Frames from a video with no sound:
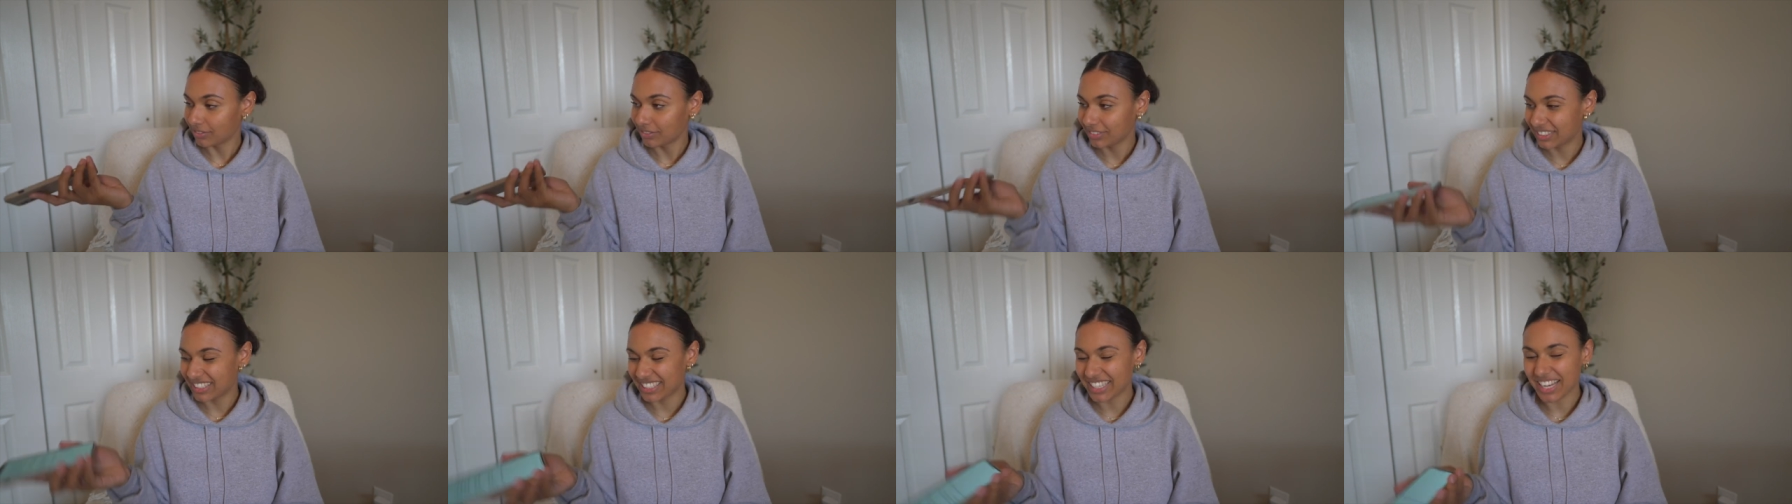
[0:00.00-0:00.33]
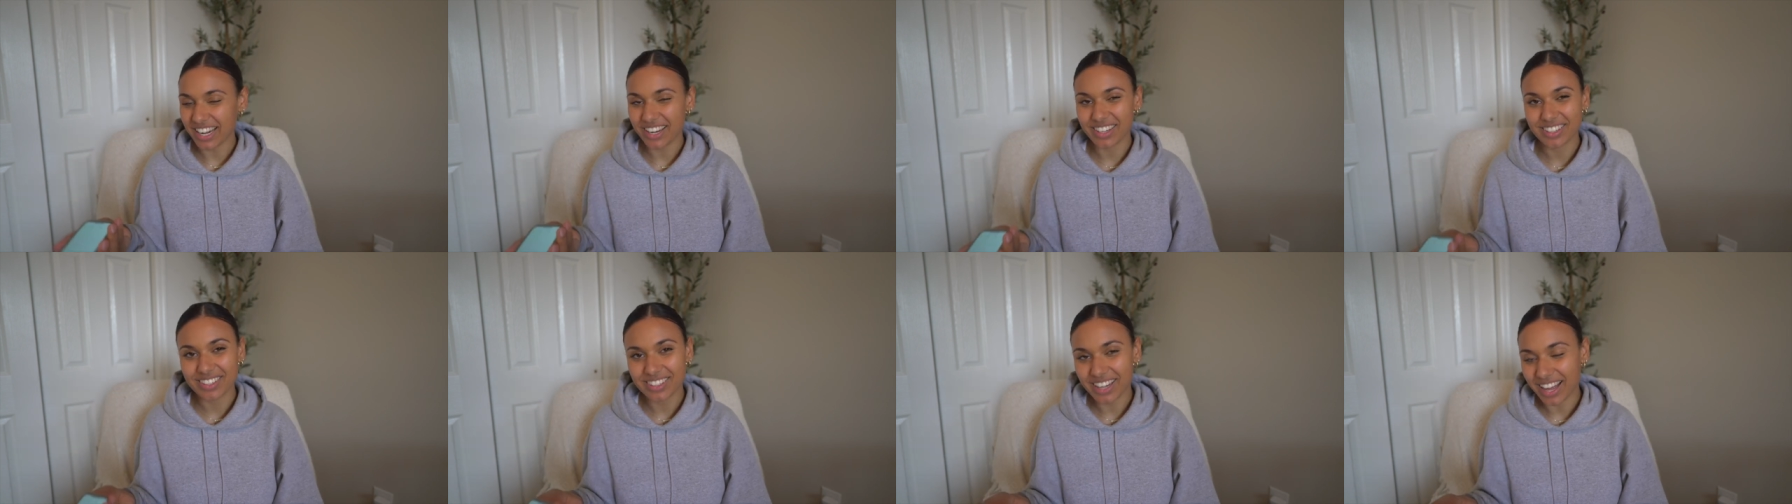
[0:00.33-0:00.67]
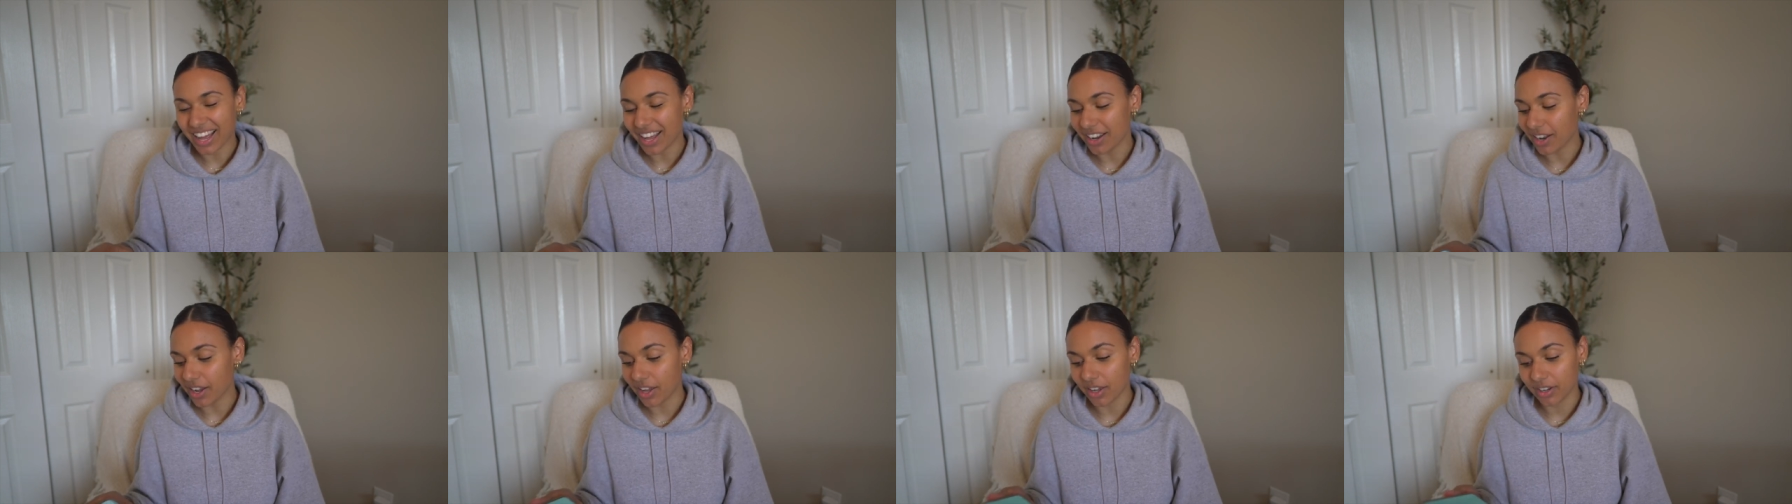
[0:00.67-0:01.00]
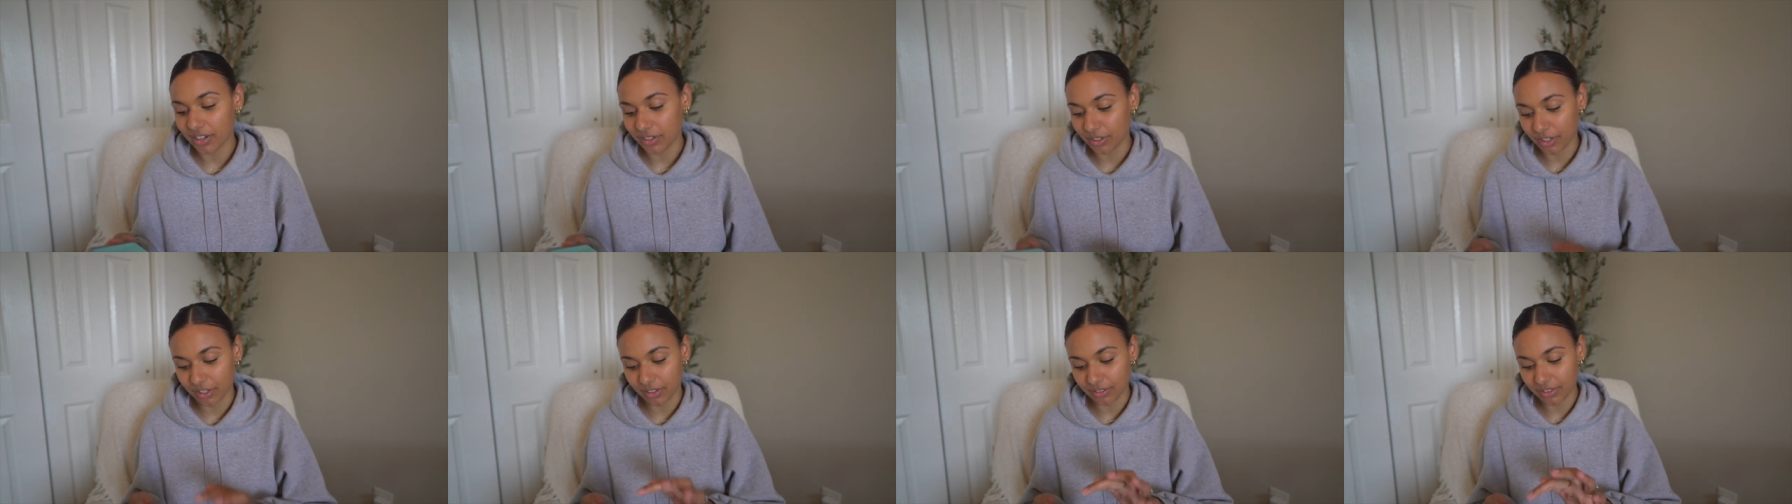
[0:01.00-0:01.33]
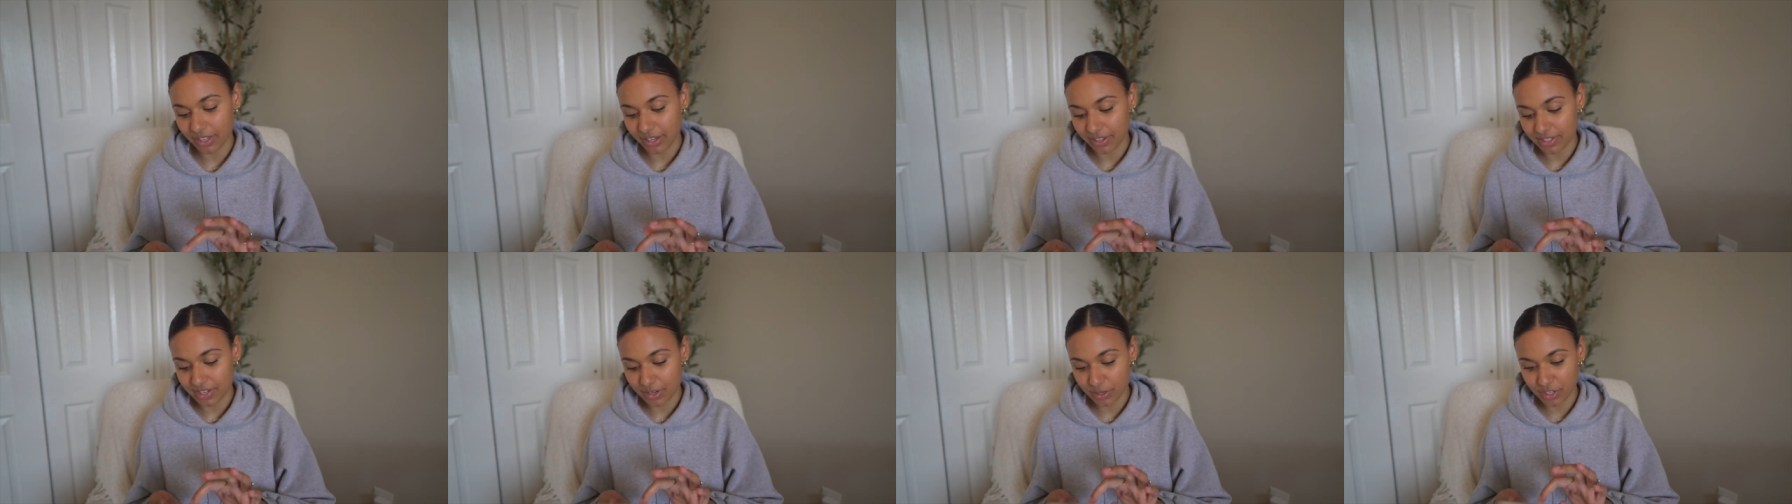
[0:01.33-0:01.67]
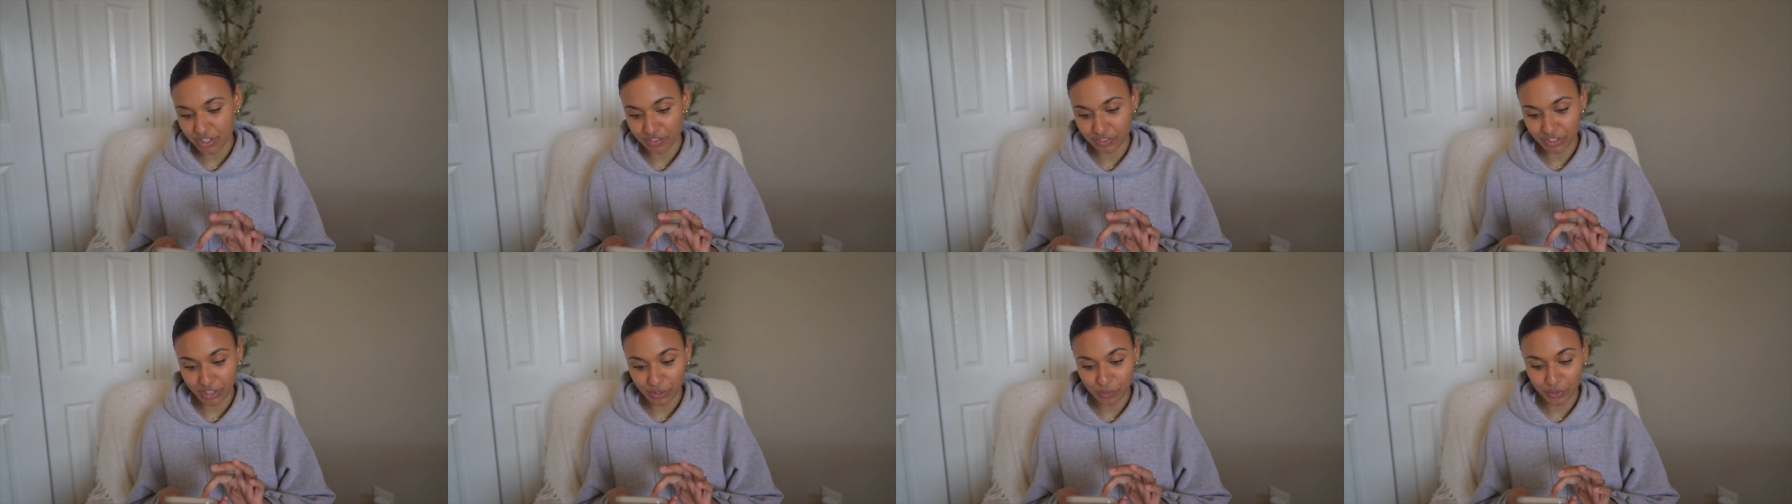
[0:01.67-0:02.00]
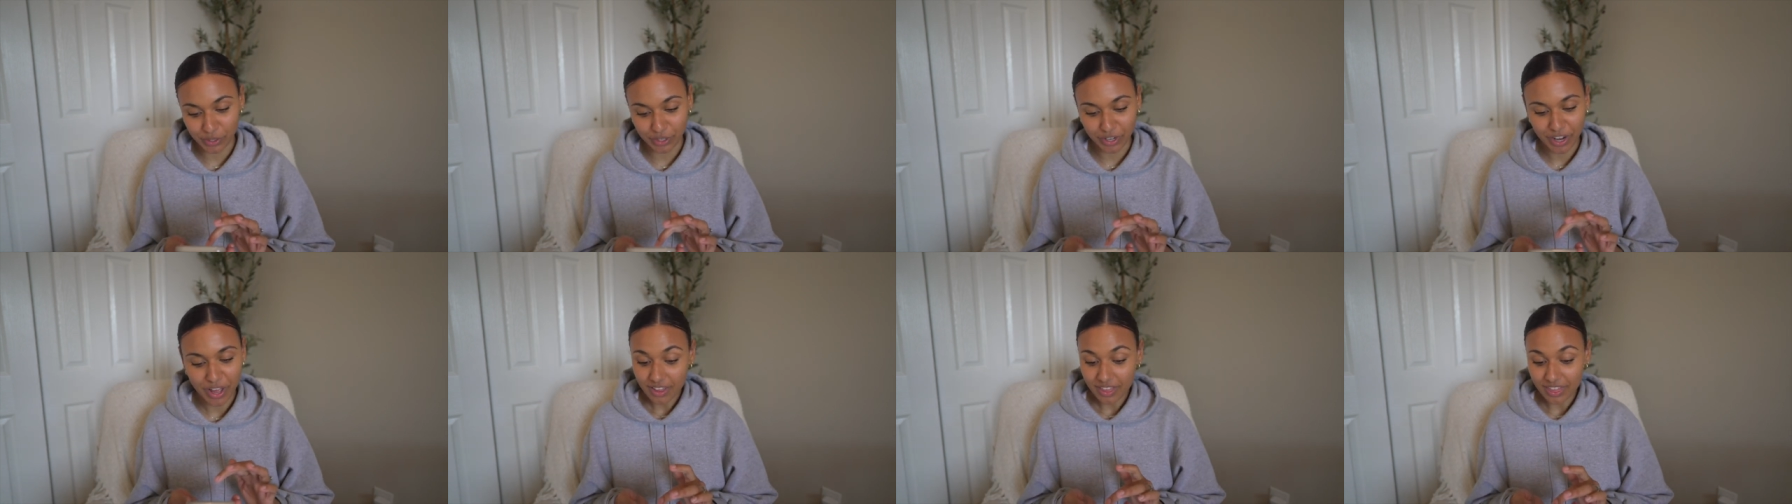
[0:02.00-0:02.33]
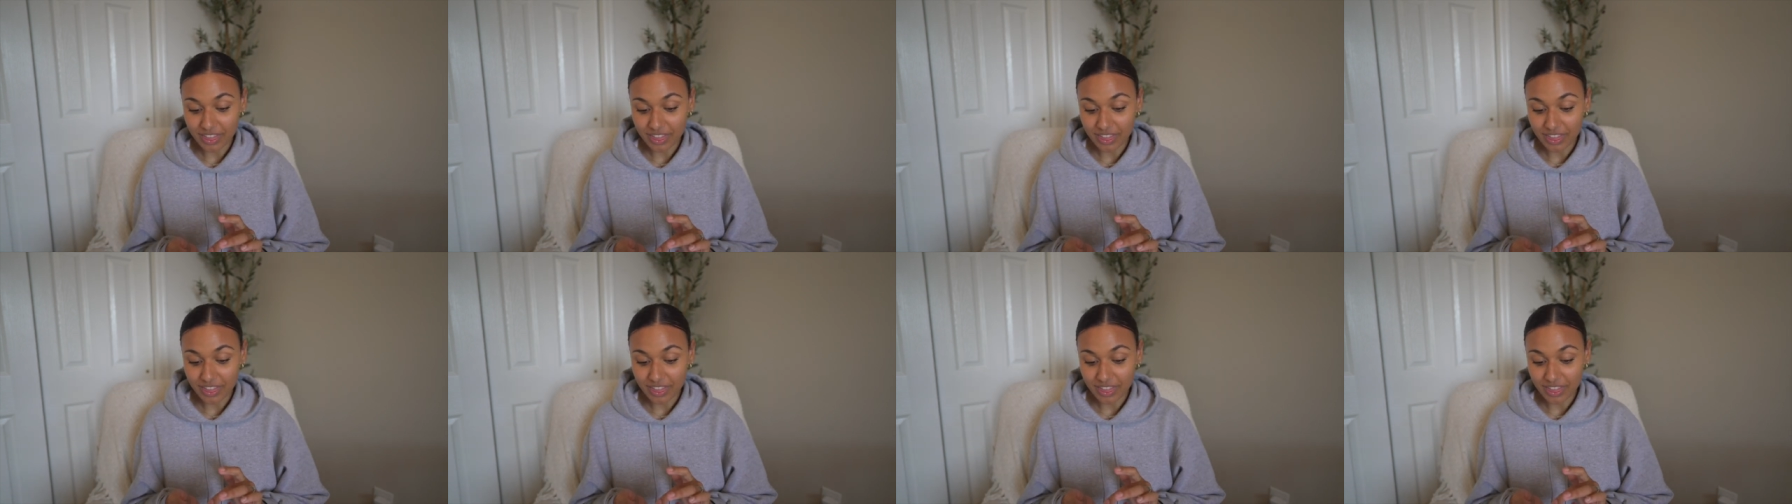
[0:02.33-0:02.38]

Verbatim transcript: does that, I don't know, that sounded really weird.